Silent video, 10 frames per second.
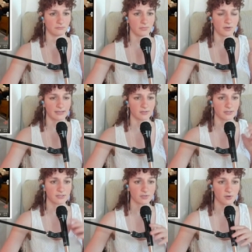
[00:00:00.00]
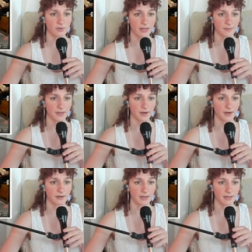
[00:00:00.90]
Okay, so let's scroll up
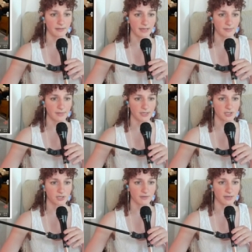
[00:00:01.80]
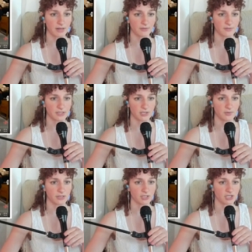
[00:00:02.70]
here and like make sure that I'm not losing you
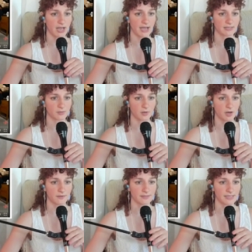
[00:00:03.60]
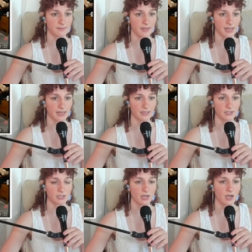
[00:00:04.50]
in the chat. So we're all on the same
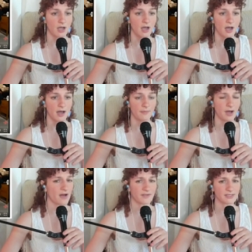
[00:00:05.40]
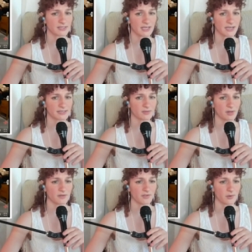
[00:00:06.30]
page. Um, obviously, I assume
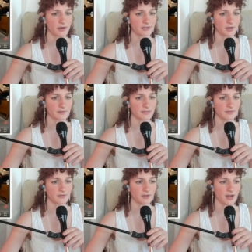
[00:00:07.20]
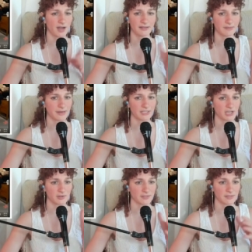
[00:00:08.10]
all of you are adults, and if you're not, like my
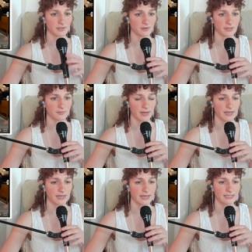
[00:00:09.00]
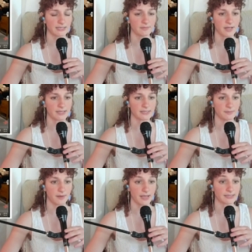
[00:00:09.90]
channel is literally rated 18 plus,
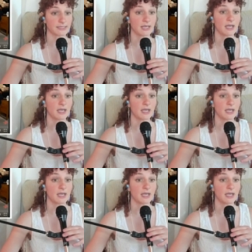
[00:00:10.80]
but